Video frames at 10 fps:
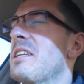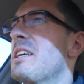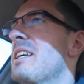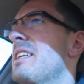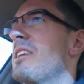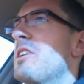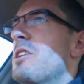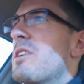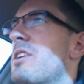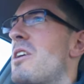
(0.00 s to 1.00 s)
you
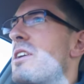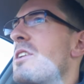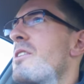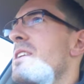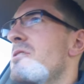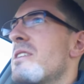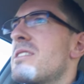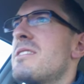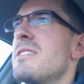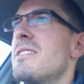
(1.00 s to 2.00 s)
know, kind of not
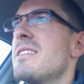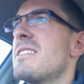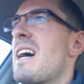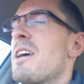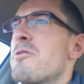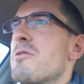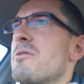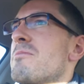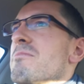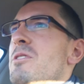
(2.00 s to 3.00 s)
interested. There's a hundred
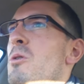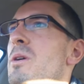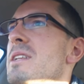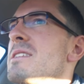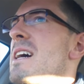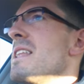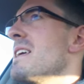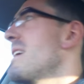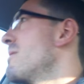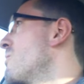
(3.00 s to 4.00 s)
coins out
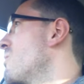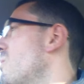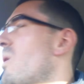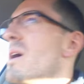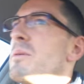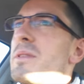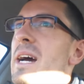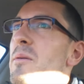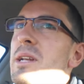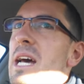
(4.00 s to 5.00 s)
there. Why would
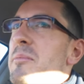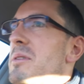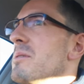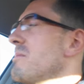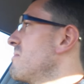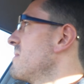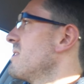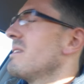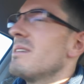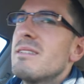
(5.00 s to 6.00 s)
that one happen to,
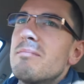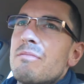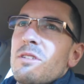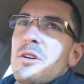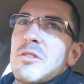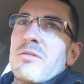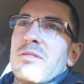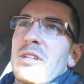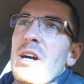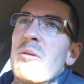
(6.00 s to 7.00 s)
you know,
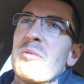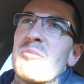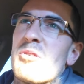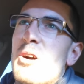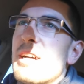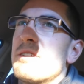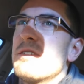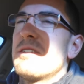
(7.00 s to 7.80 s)
to go up in price?